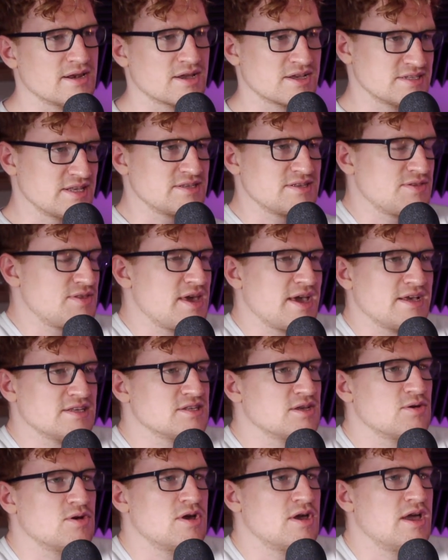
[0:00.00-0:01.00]
Because that's the thing is
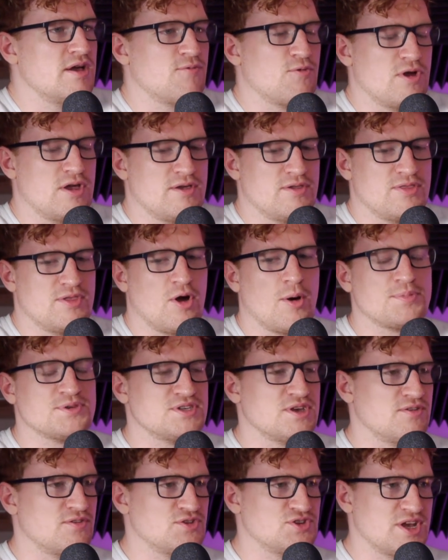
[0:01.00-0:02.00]
that if we, the
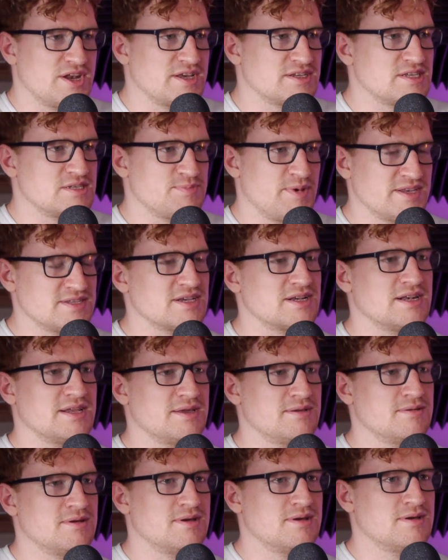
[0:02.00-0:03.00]
opposite of eugenics is
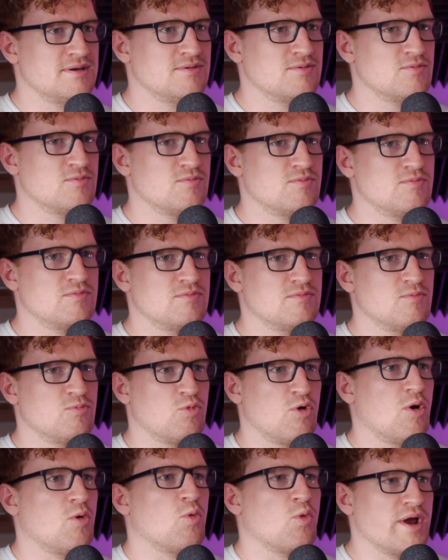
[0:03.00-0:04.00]
basically
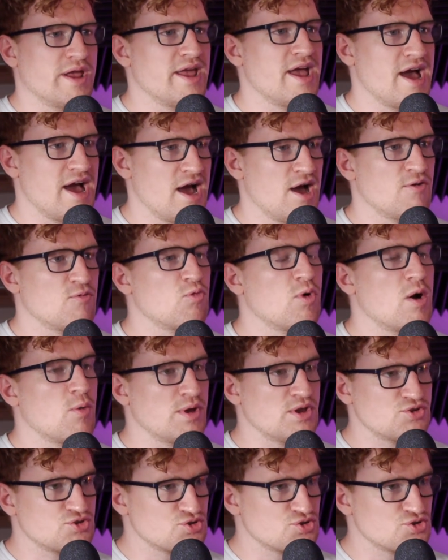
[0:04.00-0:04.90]
what we have, where we